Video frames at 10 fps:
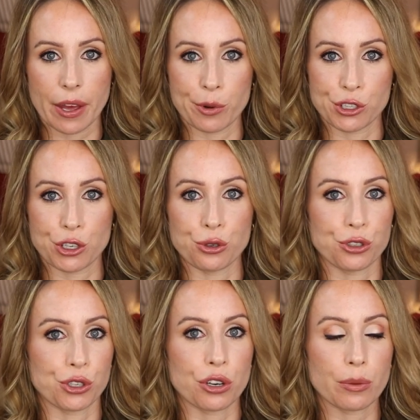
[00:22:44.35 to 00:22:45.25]
that was too
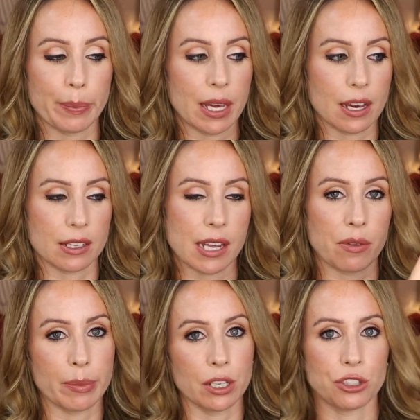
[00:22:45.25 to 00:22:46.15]
short because
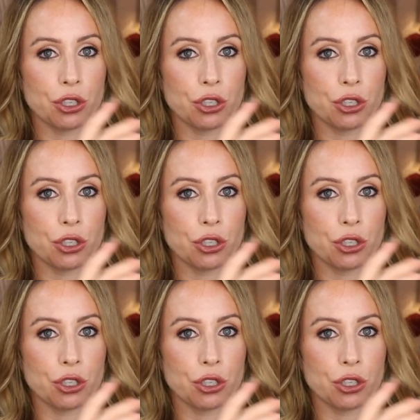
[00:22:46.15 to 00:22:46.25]
that would be